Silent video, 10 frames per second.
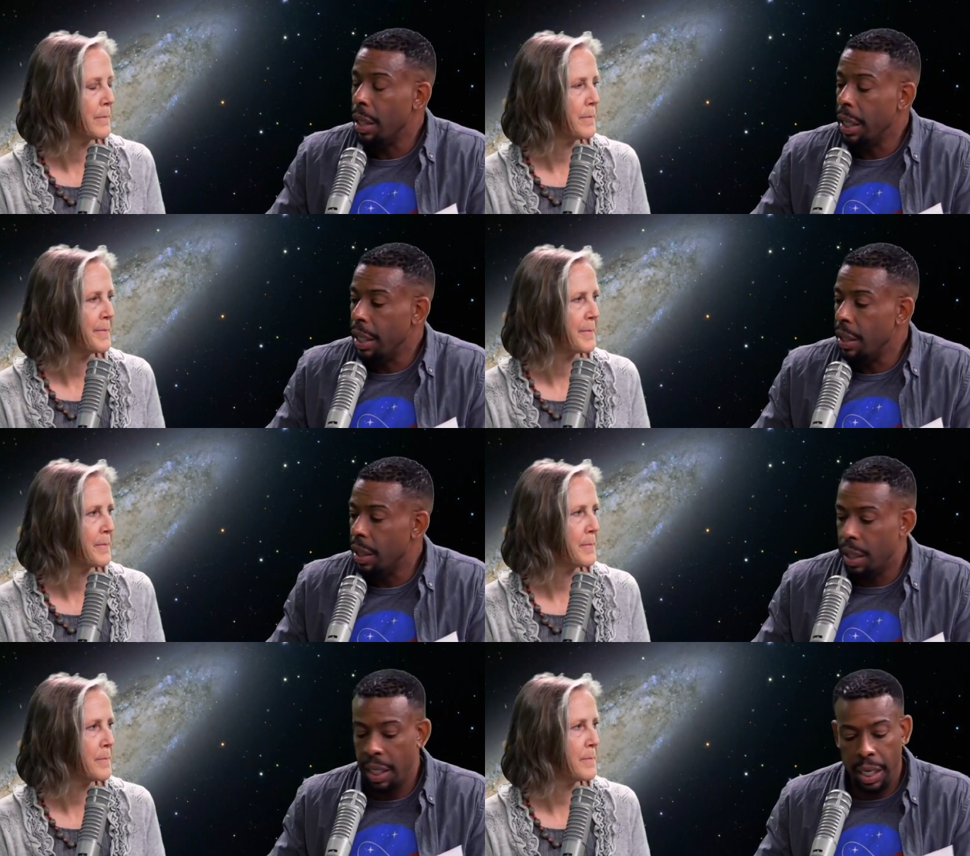Speaker 1: in
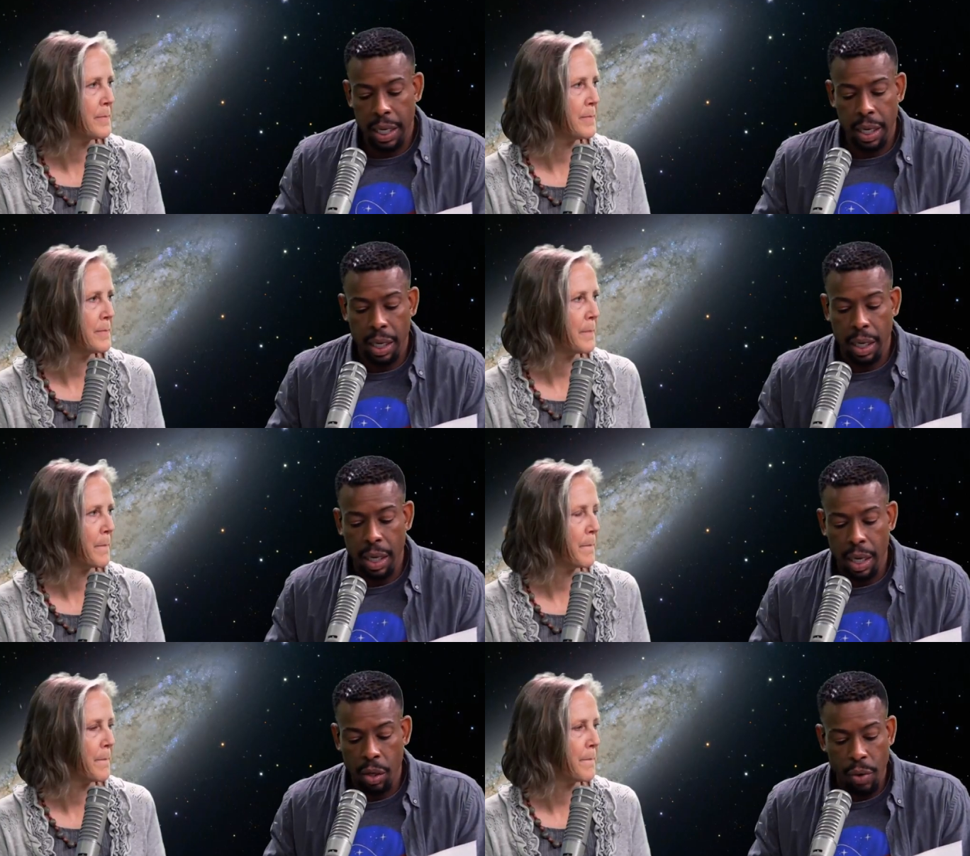the
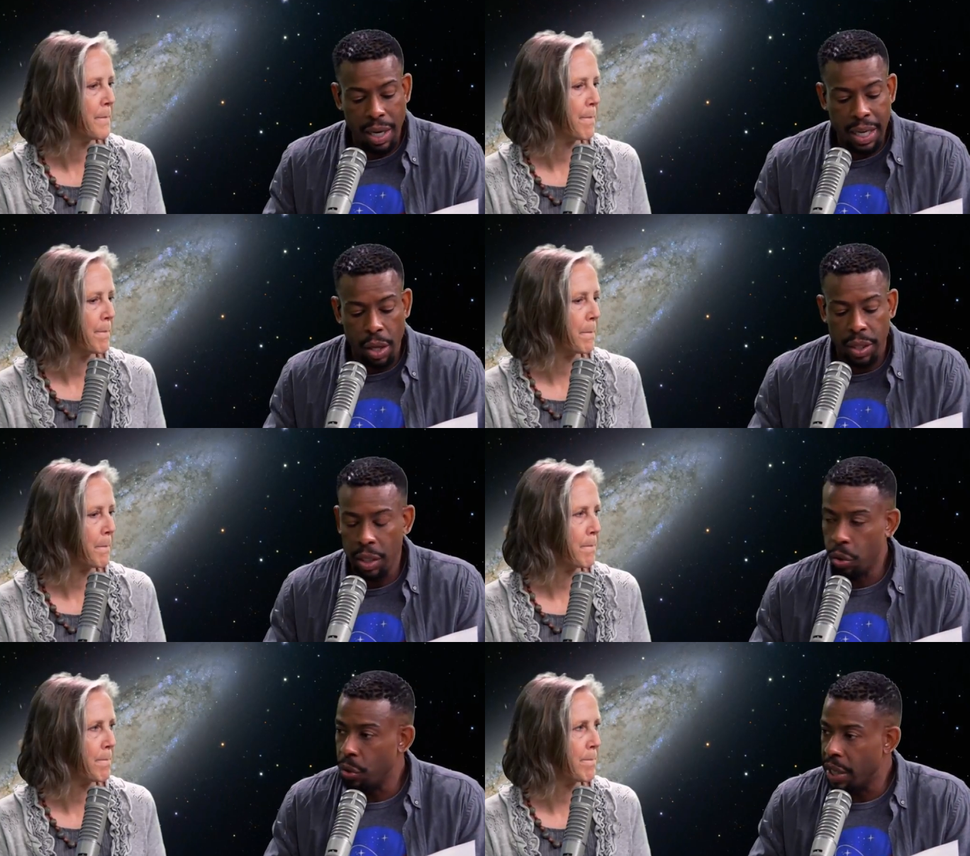uh, chronic health
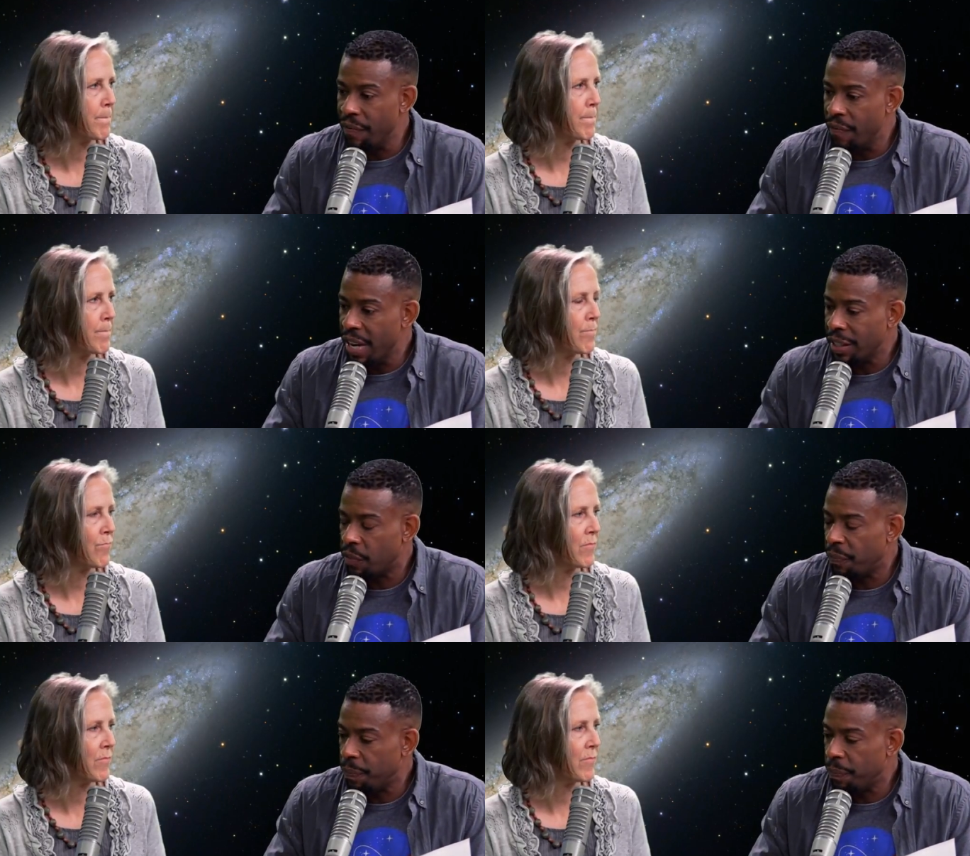issues that vets